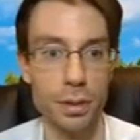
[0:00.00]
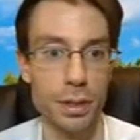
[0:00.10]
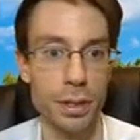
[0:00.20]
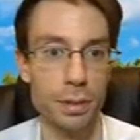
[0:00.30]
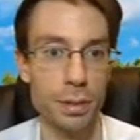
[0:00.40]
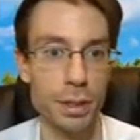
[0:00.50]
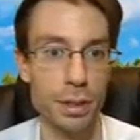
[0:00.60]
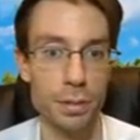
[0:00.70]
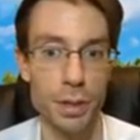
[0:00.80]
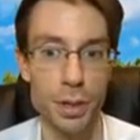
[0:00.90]
Yeah, we
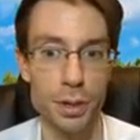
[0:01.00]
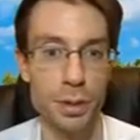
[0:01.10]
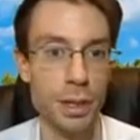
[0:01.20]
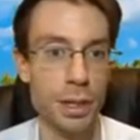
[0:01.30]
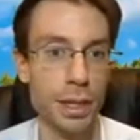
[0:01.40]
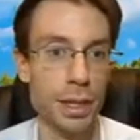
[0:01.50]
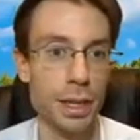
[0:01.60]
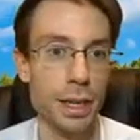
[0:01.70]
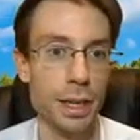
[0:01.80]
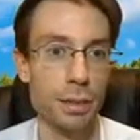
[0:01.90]
love you,
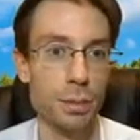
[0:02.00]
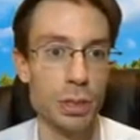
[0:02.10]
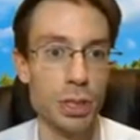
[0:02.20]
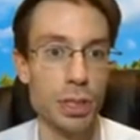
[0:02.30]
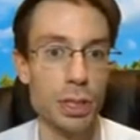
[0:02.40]
and we'll see